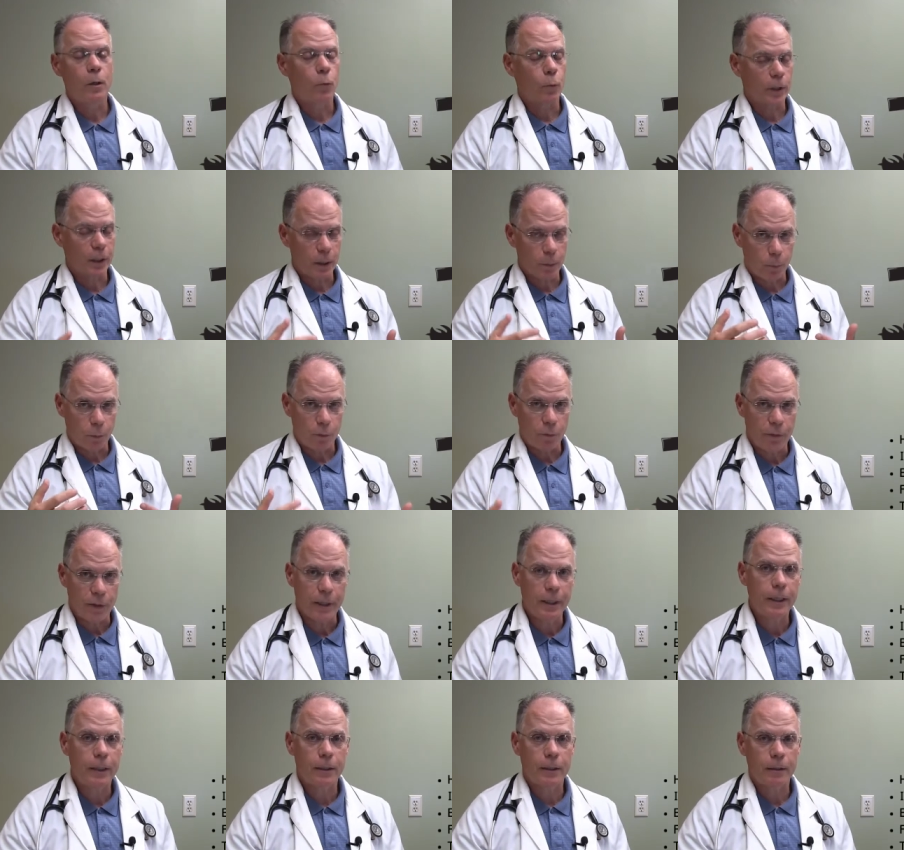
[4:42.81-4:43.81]
We can
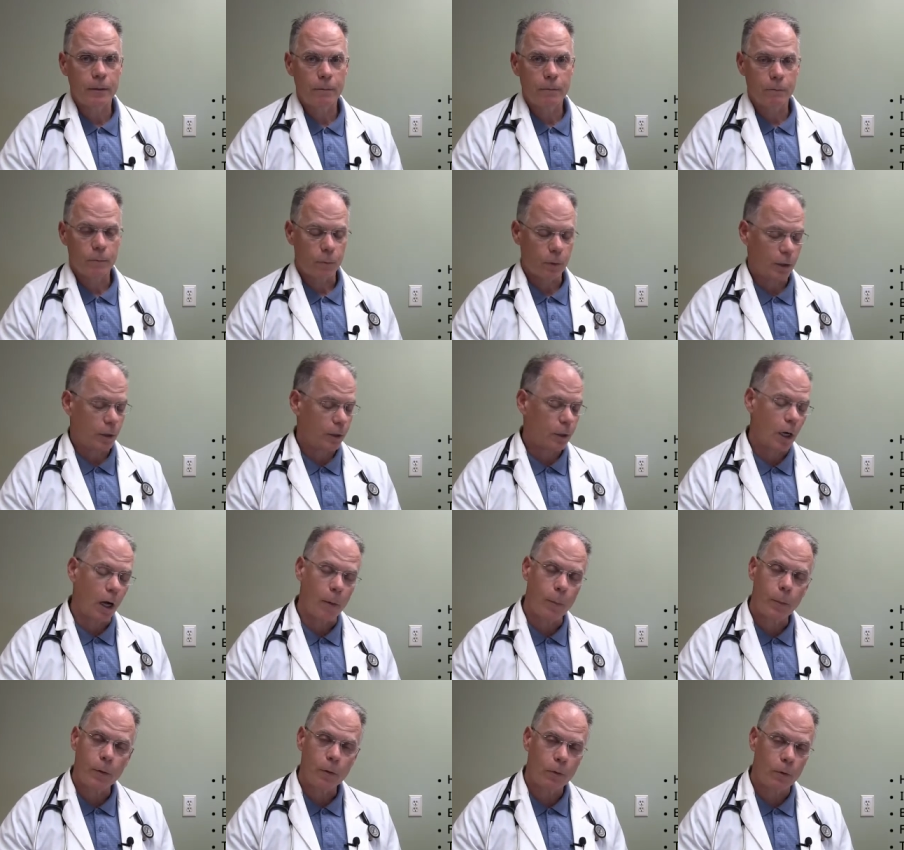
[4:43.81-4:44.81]
prevent it with a
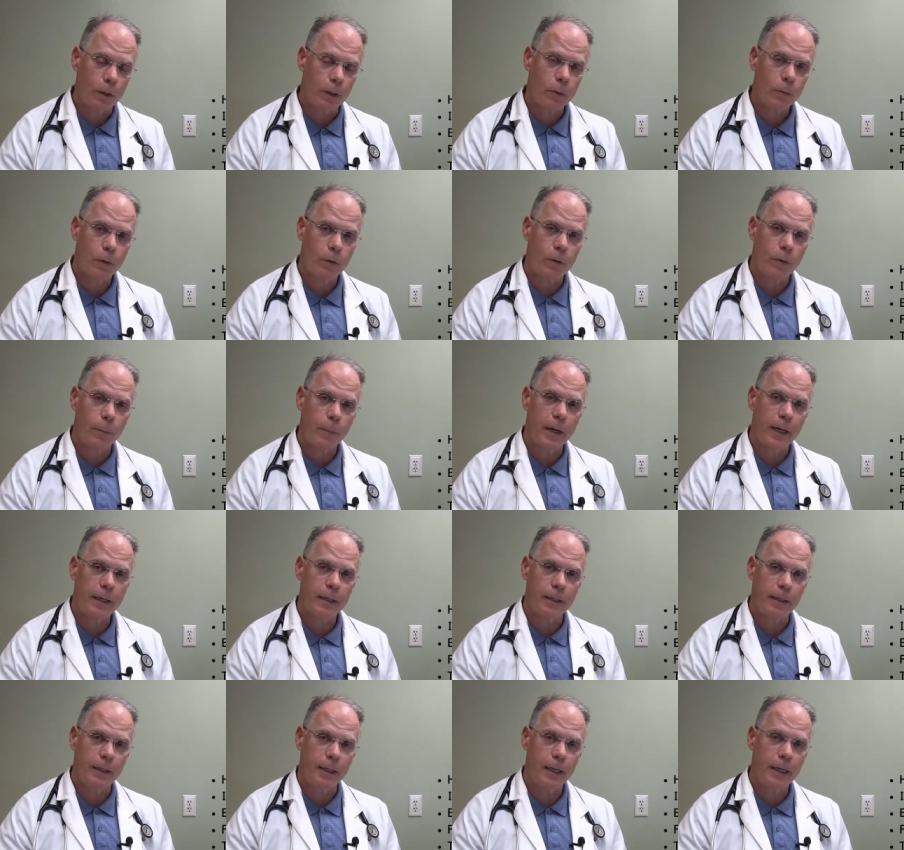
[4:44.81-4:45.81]
topical liquid on the back
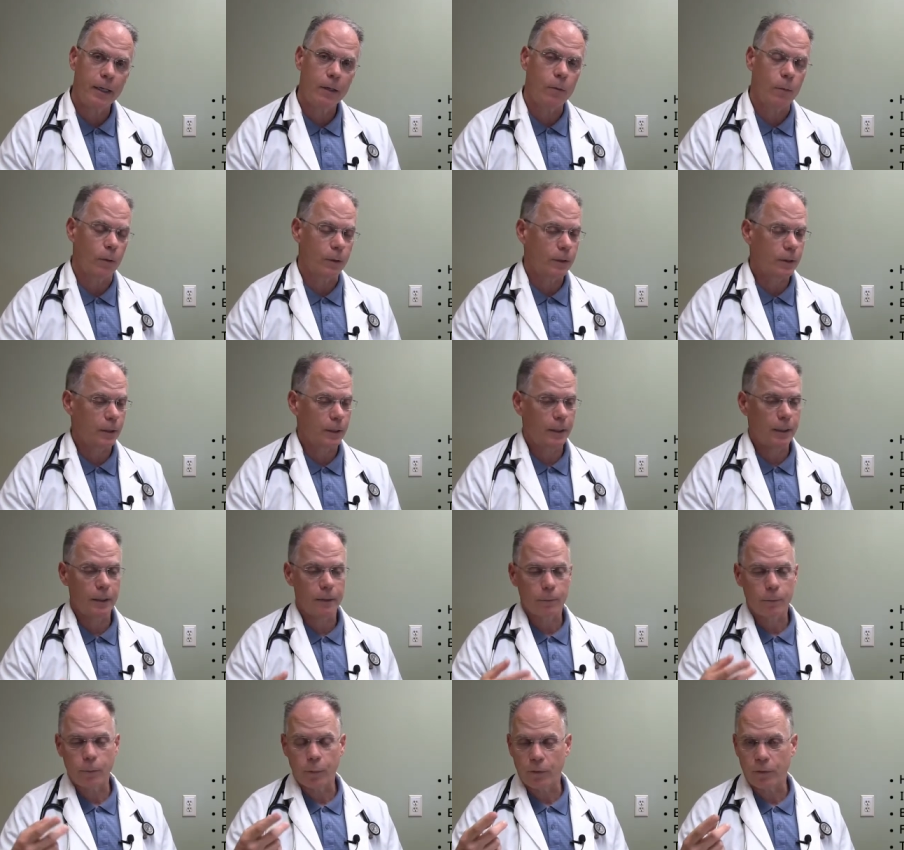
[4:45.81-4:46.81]
of the neck. Once
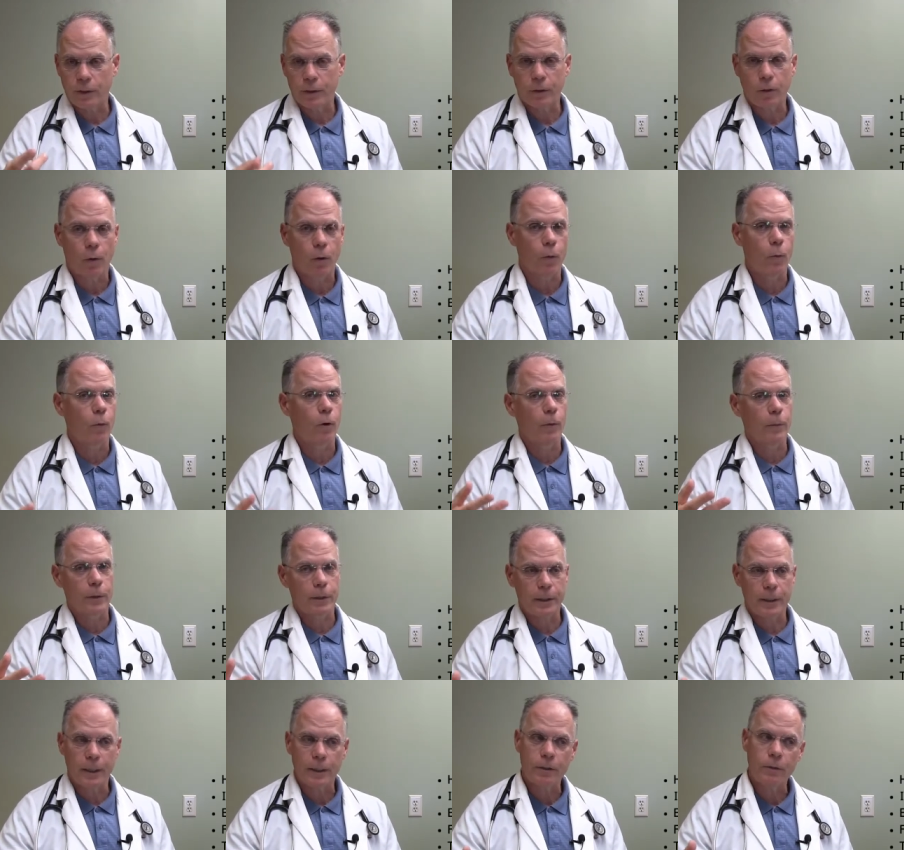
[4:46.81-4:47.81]
again, prevents heartworm,
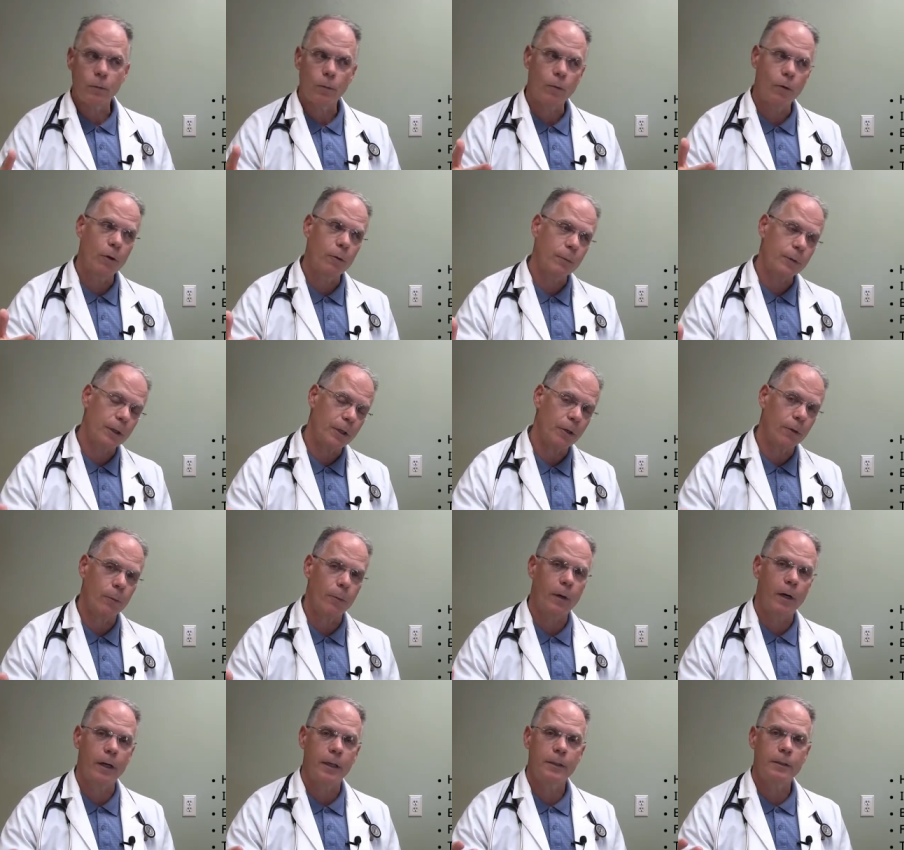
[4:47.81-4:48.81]
intestinal worms, ear
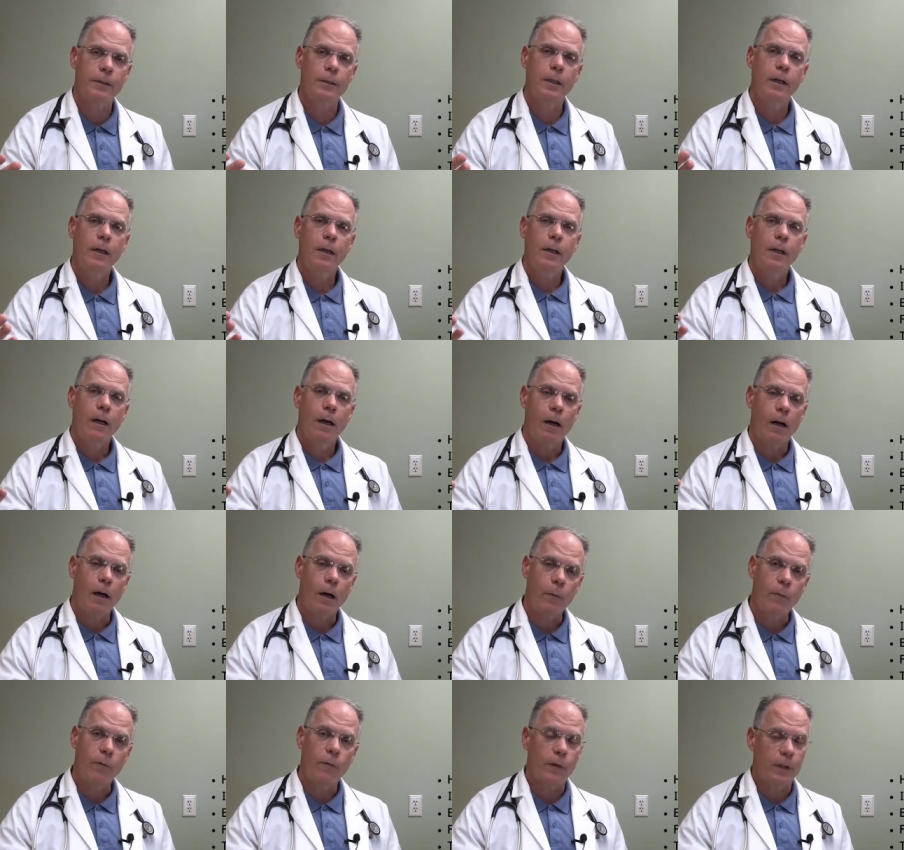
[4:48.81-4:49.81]
mites,
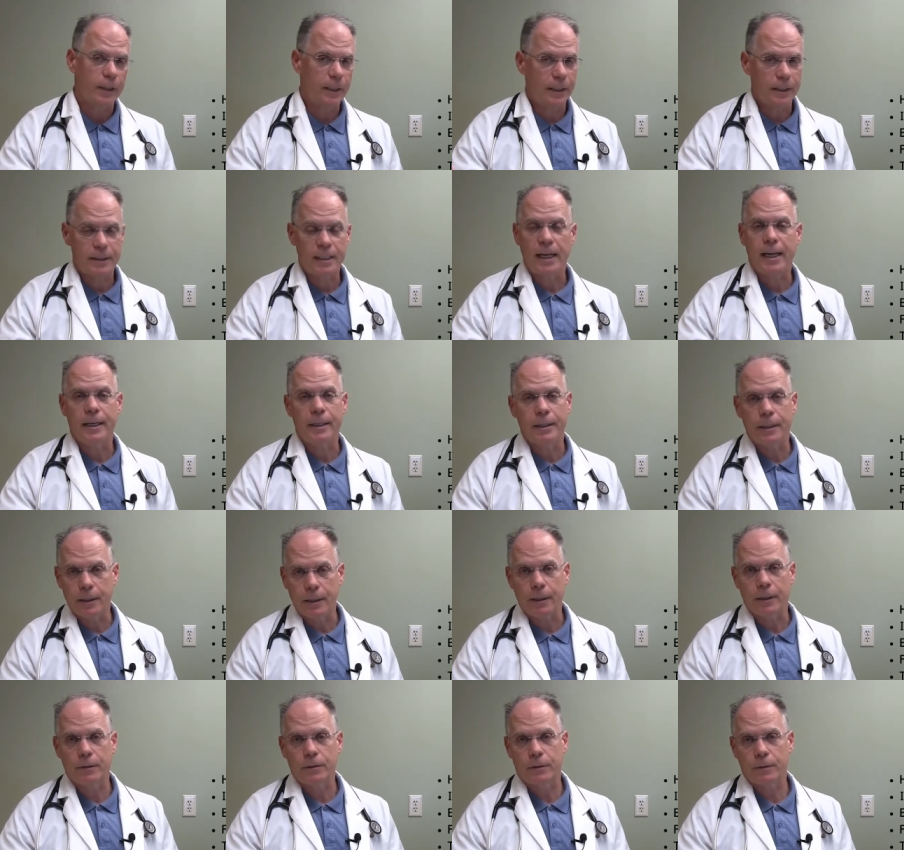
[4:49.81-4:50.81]
um, fleas, and
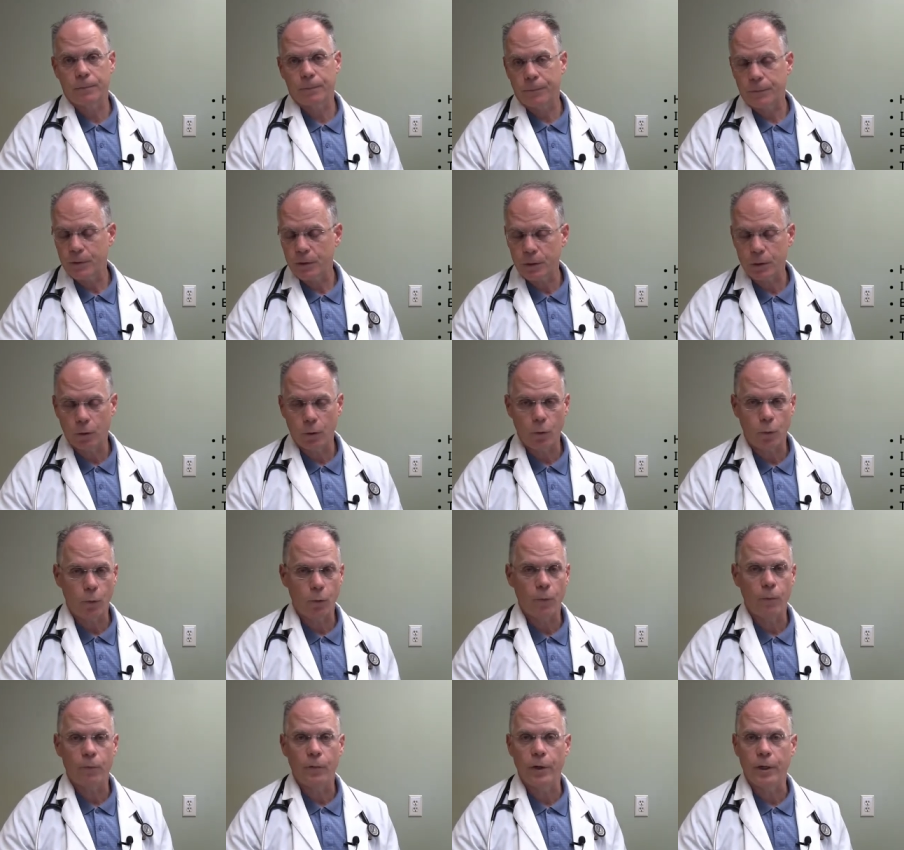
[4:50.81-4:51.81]
ticks. So
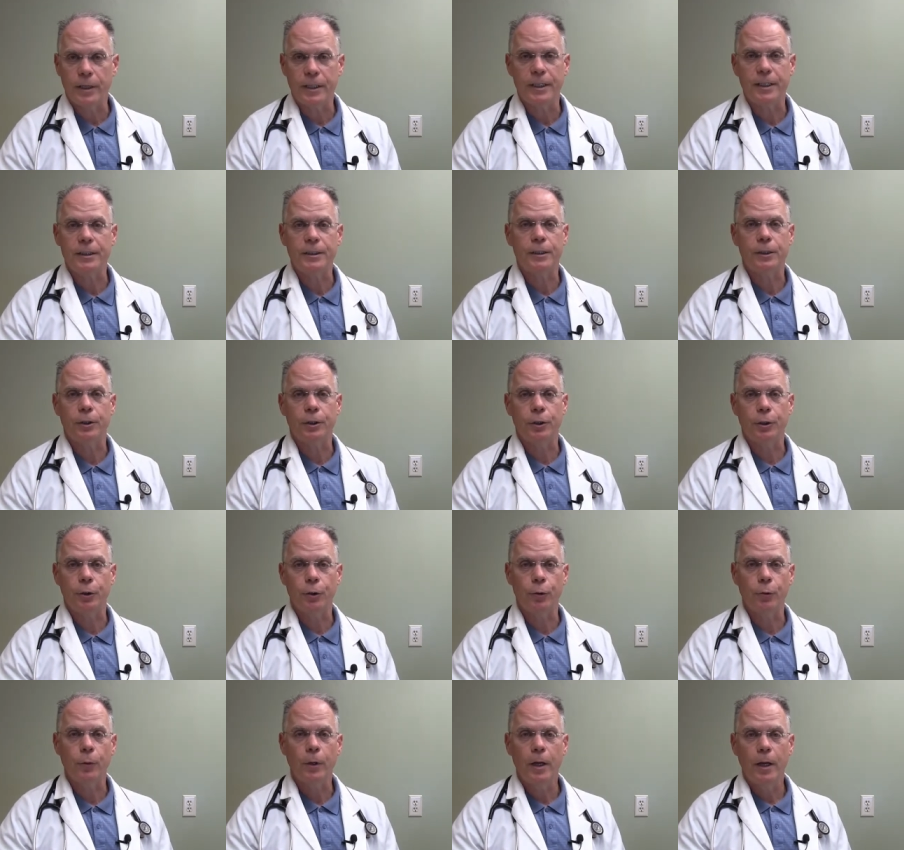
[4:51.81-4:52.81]
very easy to
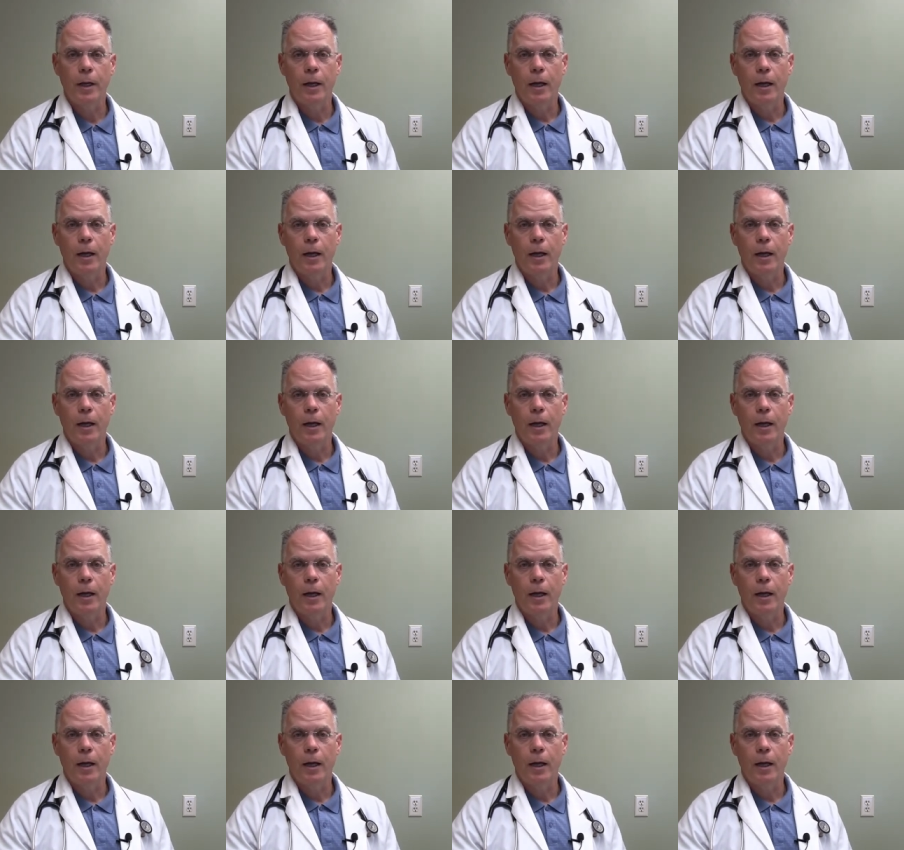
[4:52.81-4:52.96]
do